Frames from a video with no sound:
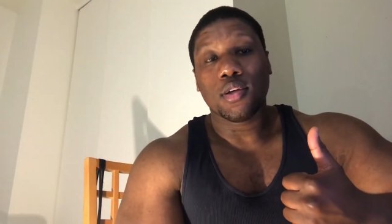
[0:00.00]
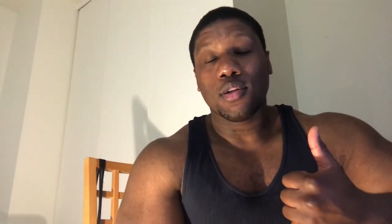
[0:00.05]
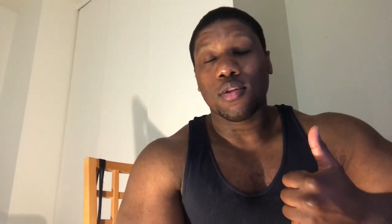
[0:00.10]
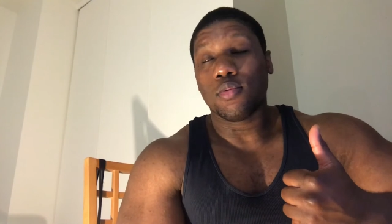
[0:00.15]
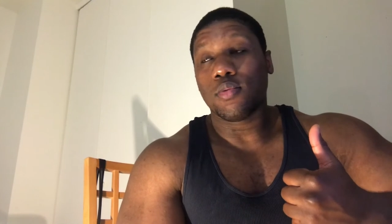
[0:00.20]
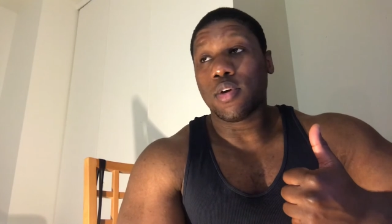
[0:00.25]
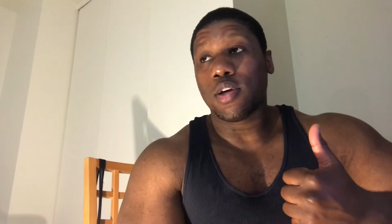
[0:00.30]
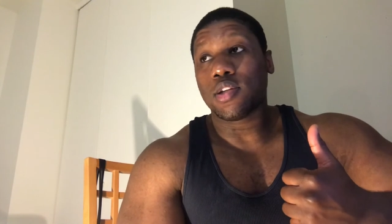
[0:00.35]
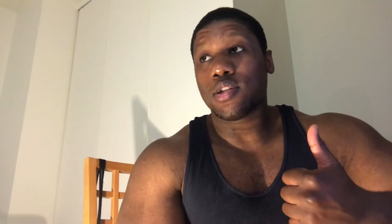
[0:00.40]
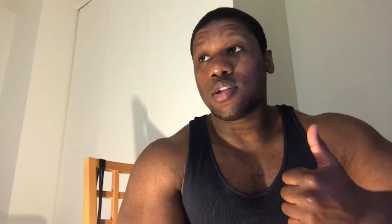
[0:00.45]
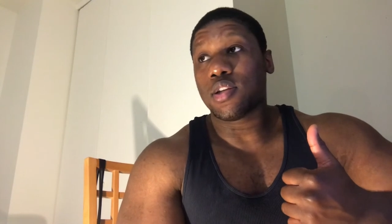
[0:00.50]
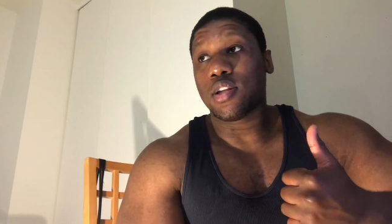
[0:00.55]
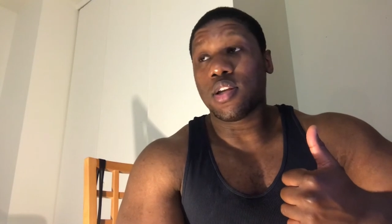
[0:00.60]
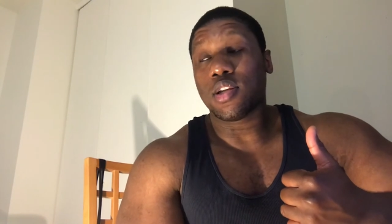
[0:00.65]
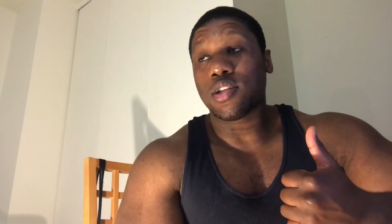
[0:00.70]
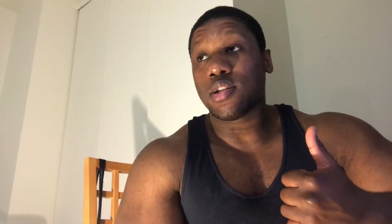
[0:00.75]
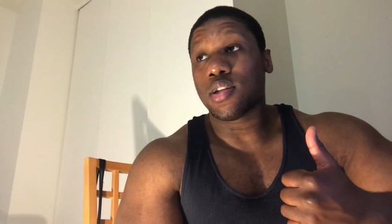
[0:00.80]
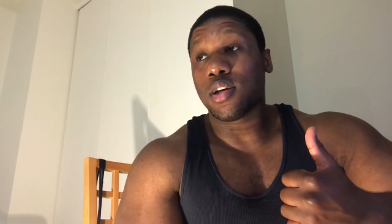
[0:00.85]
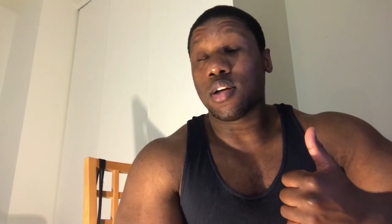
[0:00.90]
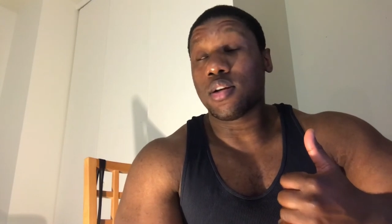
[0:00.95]
Well, I said that
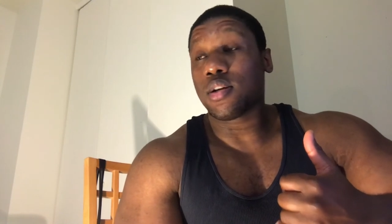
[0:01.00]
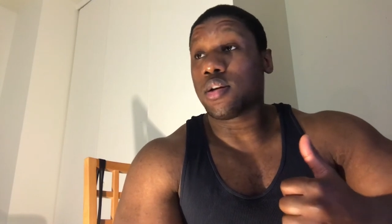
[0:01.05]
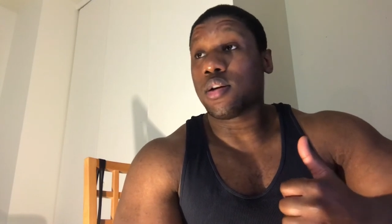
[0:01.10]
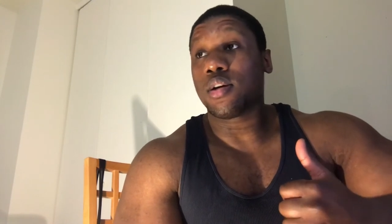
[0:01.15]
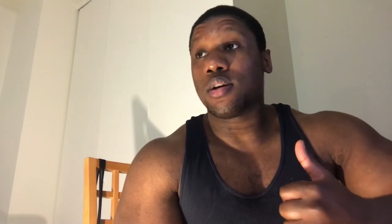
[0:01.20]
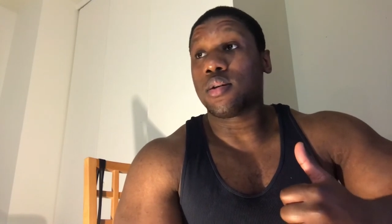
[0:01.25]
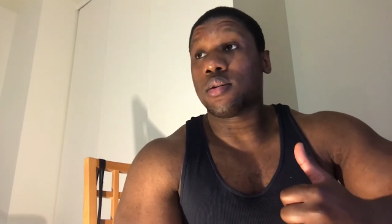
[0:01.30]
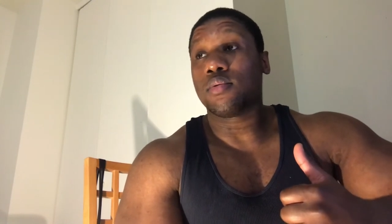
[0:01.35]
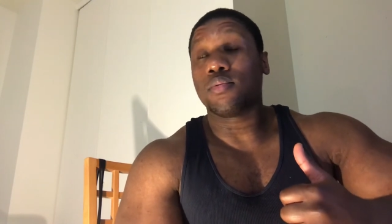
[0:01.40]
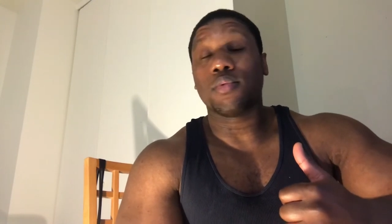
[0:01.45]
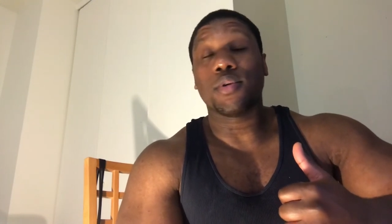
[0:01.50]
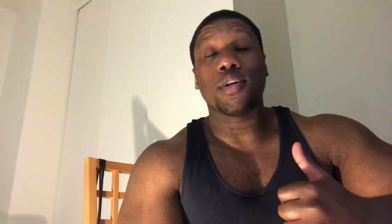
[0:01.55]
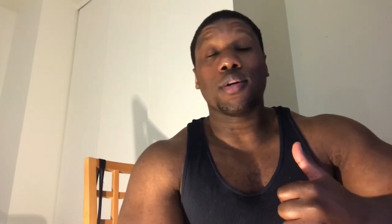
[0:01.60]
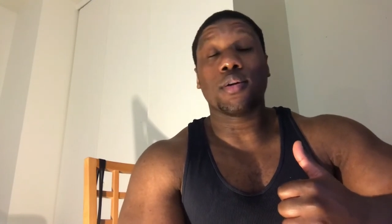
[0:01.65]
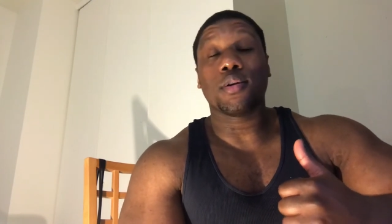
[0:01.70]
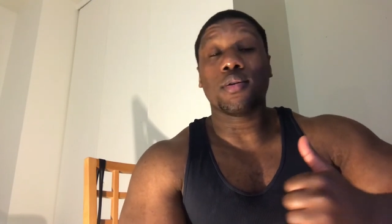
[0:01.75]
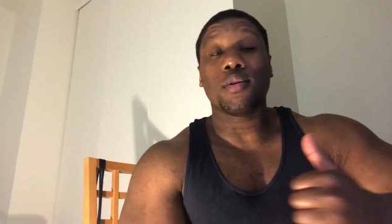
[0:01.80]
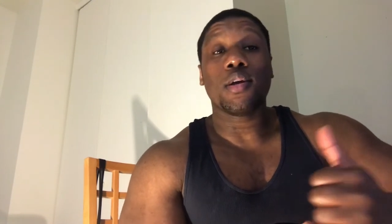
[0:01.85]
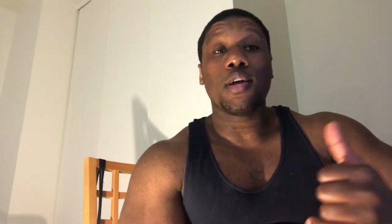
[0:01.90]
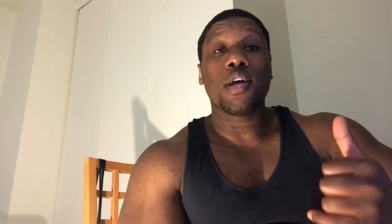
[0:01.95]
song kind of
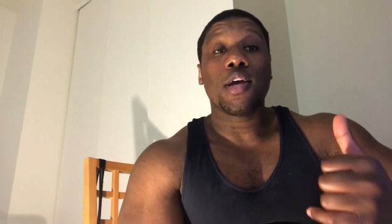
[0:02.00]
weird.